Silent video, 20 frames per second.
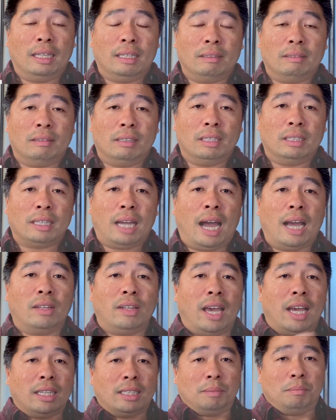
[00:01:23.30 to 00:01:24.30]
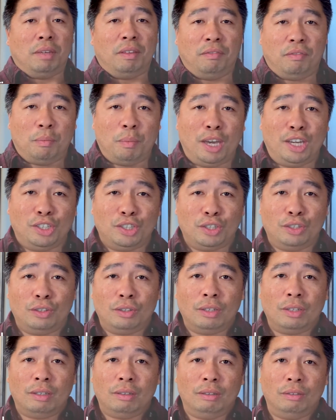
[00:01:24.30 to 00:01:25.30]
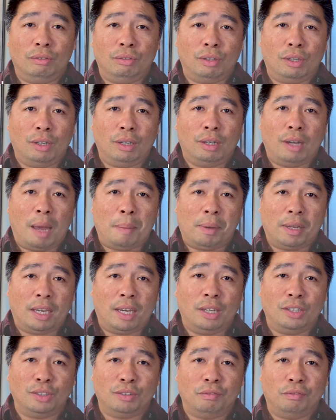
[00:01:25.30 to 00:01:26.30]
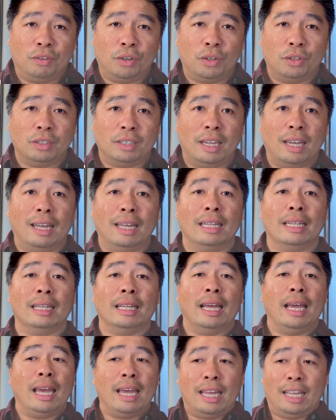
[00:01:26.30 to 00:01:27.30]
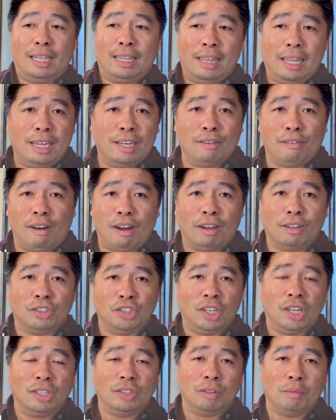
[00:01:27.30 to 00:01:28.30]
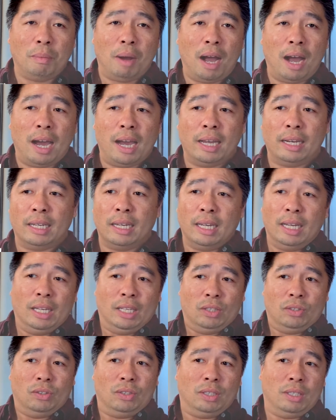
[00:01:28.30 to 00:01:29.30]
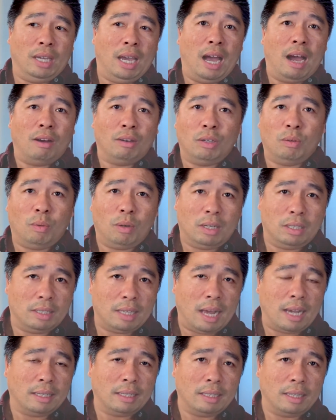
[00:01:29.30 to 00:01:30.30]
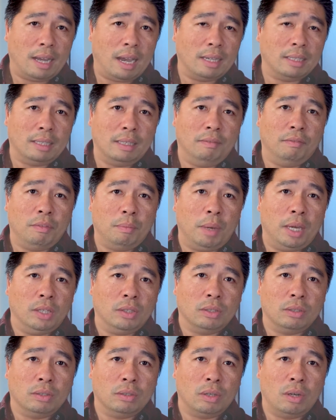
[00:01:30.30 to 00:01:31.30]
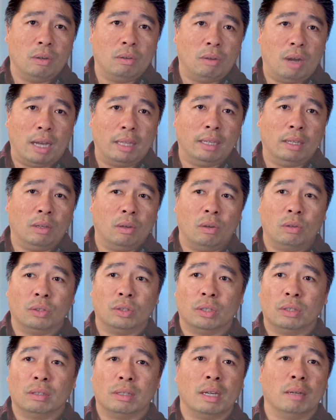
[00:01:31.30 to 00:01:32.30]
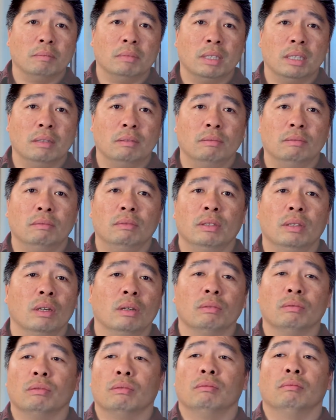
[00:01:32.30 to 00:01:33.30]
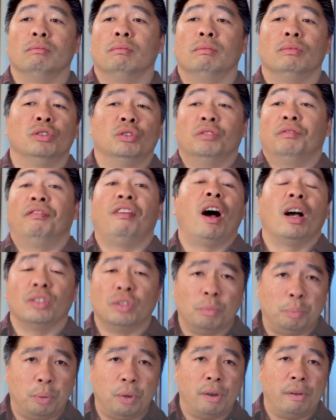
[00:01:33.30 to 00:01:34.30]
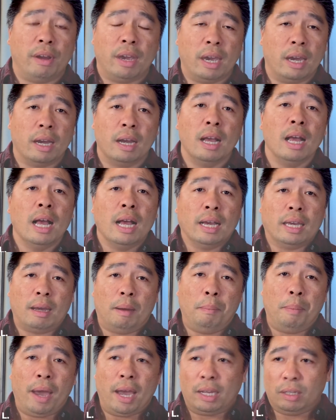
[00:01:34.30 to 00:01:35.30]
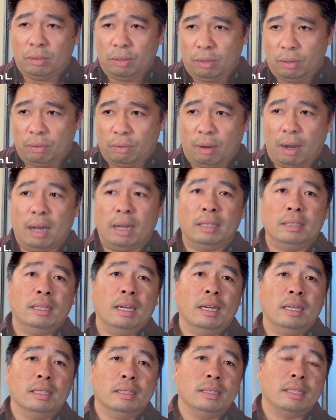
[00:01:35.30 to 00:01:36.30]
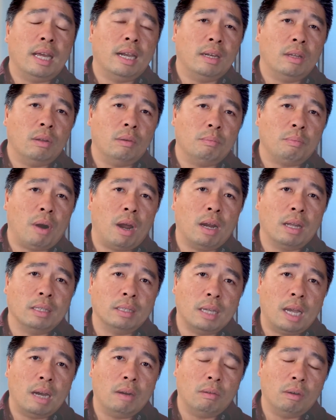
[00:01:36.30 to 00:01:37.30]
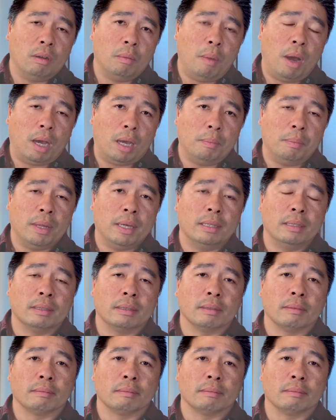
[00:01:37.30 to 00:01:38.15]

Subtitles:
decide to add some information into the application first, and then later on change your mind to see how you want to slice and dice the information. So I think Notion comes in, far superior compared to the other standalone products out on the marketplace.